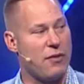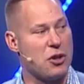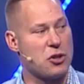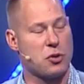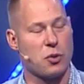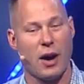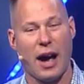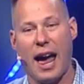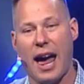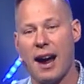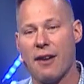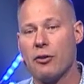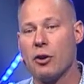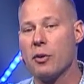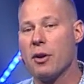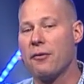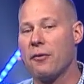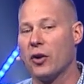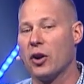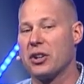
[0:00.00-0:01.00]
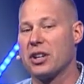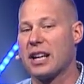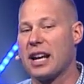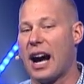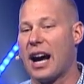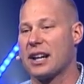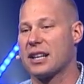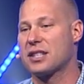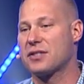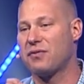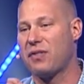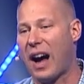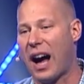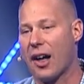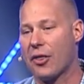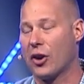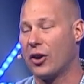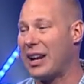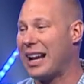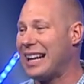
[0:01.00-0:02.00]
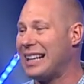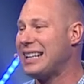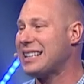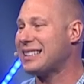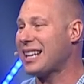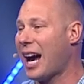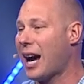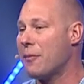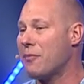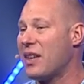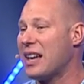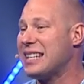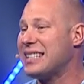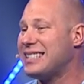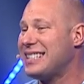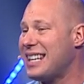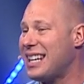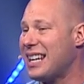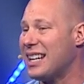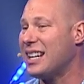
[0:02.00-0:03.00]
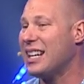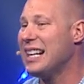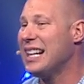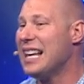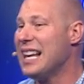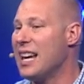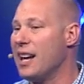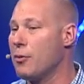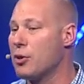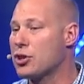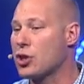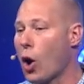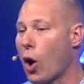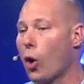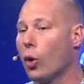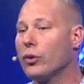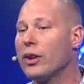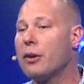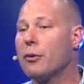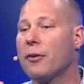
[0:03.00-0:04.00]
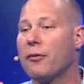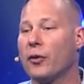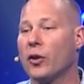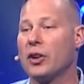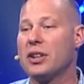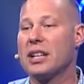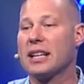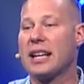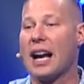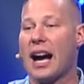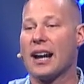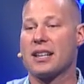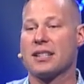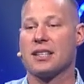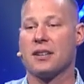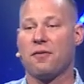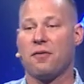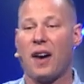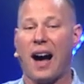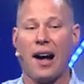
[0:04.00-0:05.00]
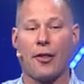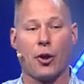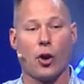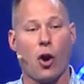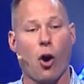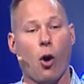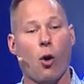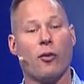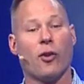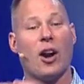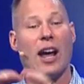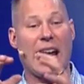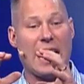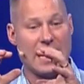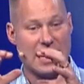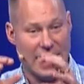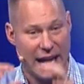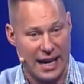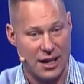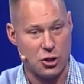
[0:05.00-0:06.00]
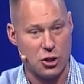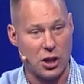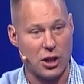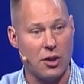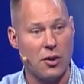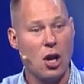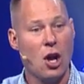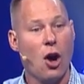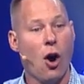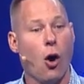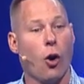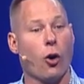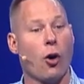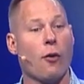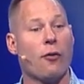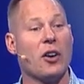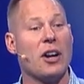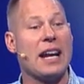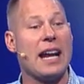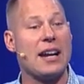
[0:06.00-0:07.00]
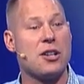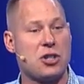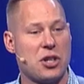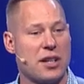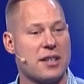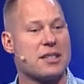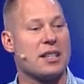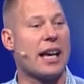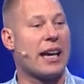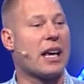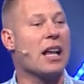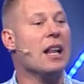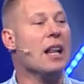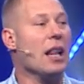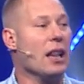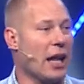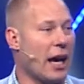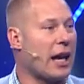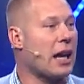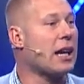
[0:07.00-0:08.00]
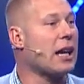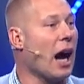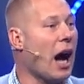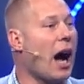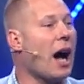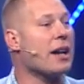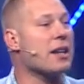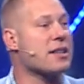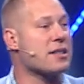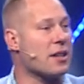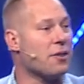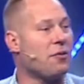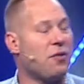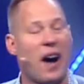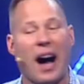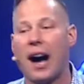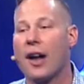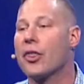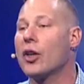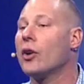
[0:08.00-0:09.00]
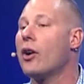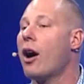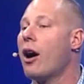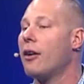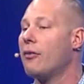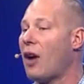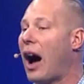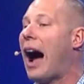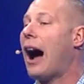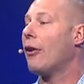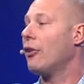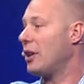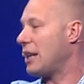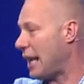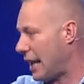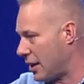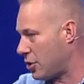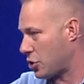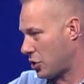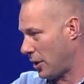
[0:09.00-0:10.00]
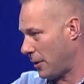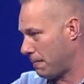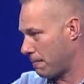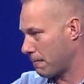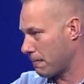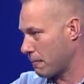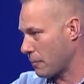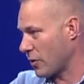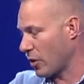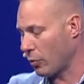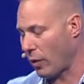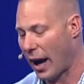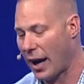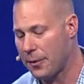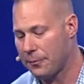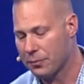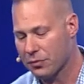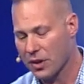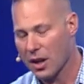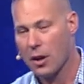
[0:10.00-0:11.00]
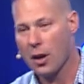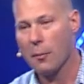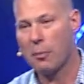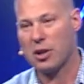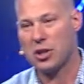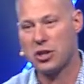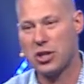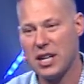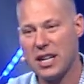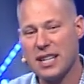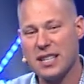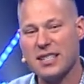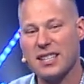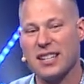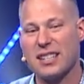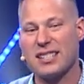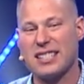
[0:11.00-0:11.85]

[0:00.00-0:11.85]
of Israel ever referred to God as Father. And anytime they did, it was only referring to God as the Father over a nation or over nations. Like God is the Father of our nation, right? But Jesus